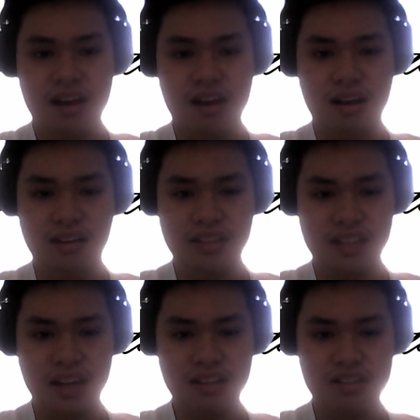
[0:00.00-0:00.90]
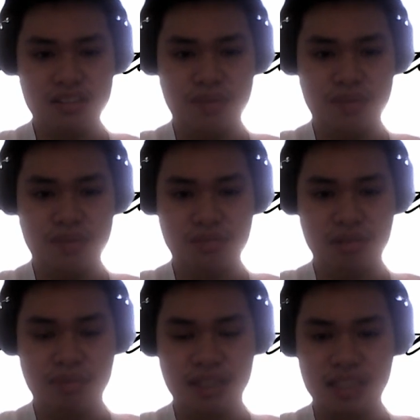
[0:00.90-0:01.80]
Our desired topics
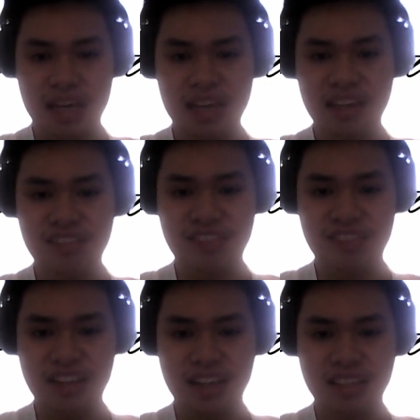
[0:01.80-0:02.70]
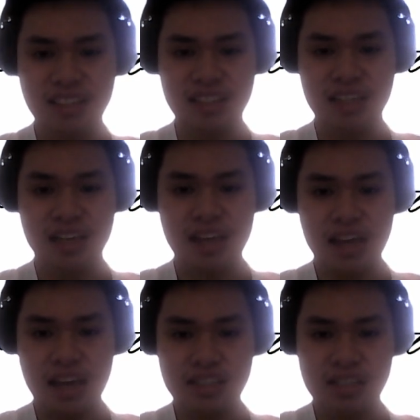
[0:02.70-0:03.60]
will be scaling VLANs,
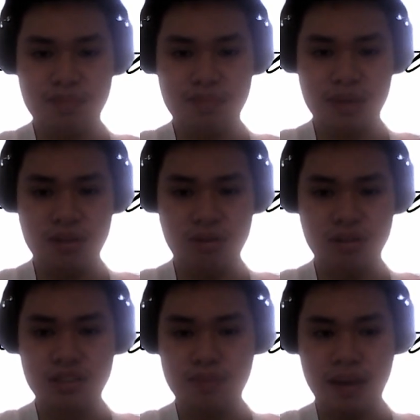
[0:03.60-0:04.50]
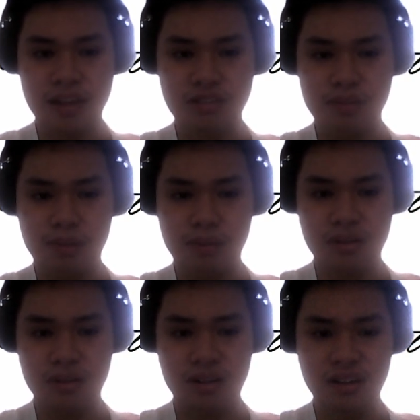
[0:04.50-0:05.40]
STP or spanning tree
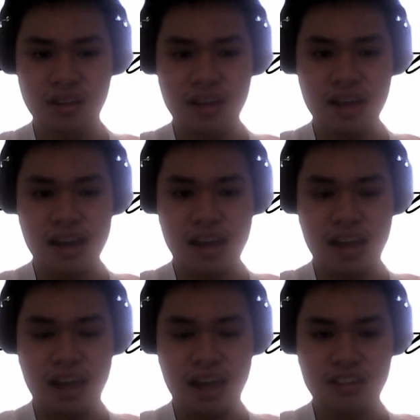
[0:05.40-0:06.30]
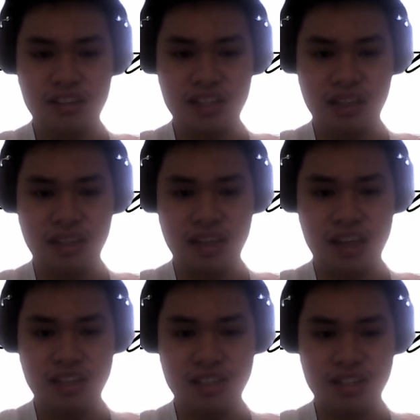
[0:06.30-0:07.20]
protocol, and Etherchannel and
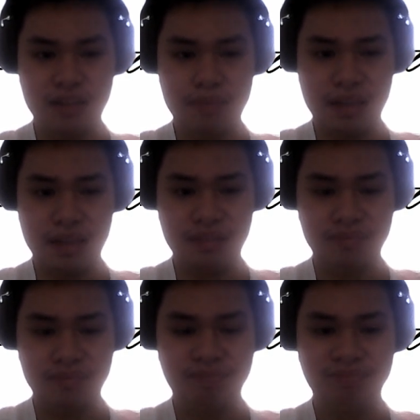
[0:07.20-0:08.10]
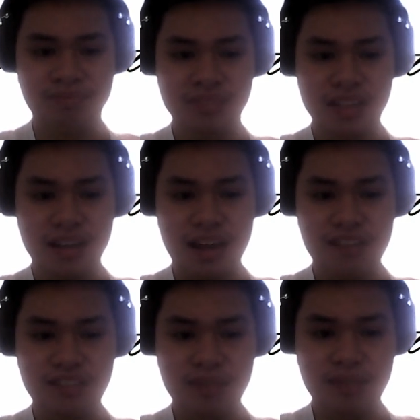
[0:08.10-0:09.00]
HSRP.
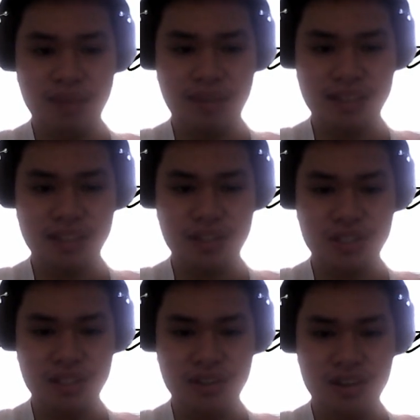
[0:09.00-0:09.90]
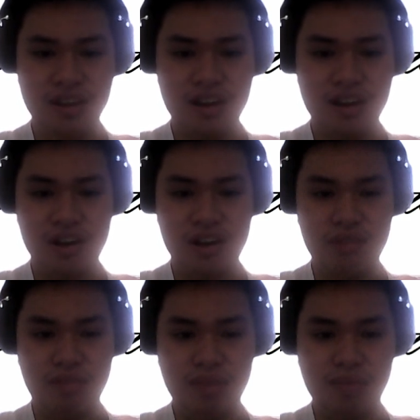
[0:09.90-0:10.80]
After my presentation, I
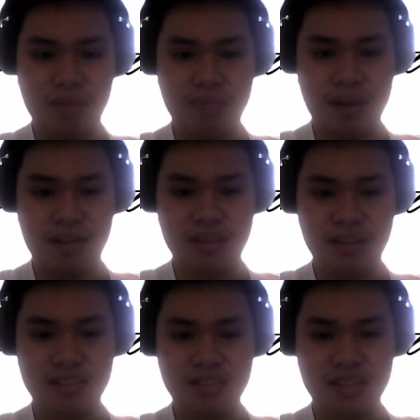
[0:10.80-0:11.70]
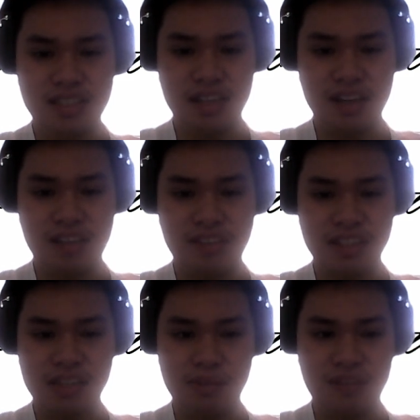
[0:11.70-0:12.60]
will be preparing to design every
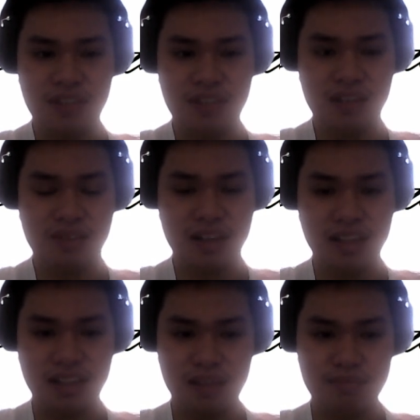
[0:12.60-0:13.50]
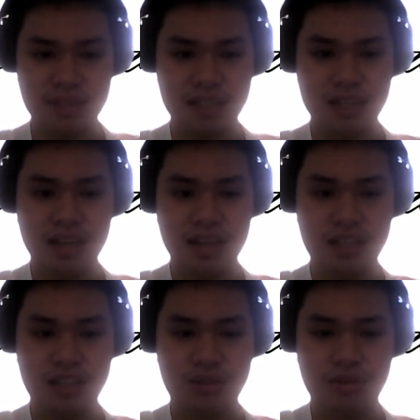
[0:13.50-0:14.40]
example of networking types.
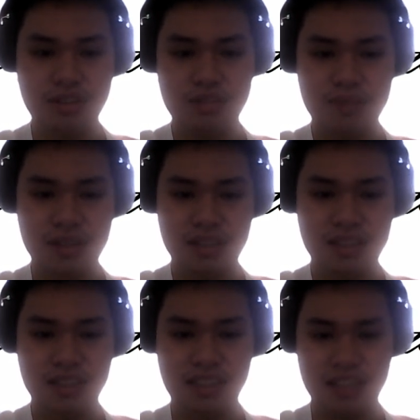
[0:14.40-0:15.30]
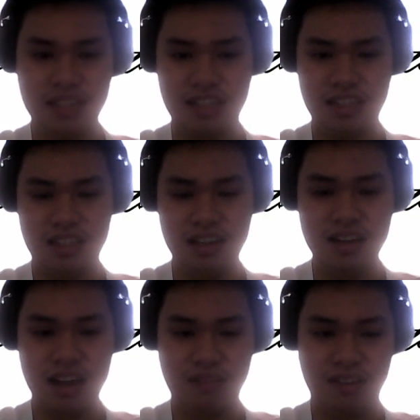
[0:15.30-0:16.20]
It's going to be science in the
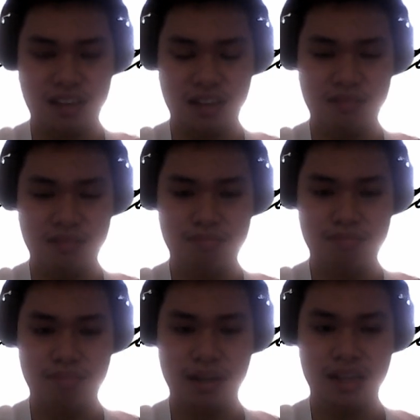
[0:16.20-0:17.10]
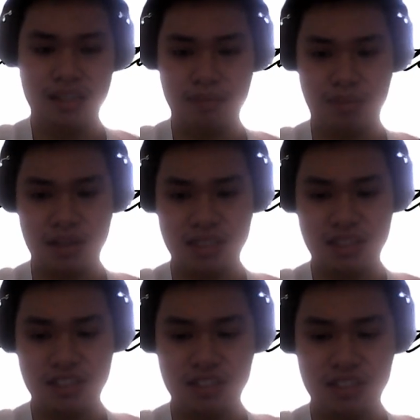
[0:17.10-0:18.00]
networking, but let the
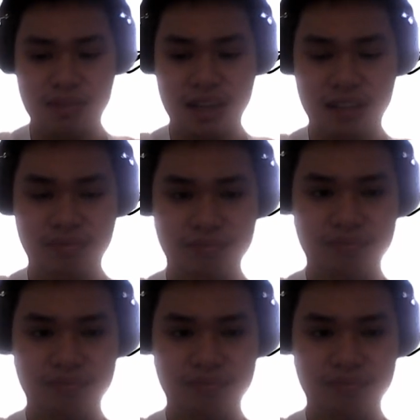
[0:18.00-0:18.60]
presentation begin.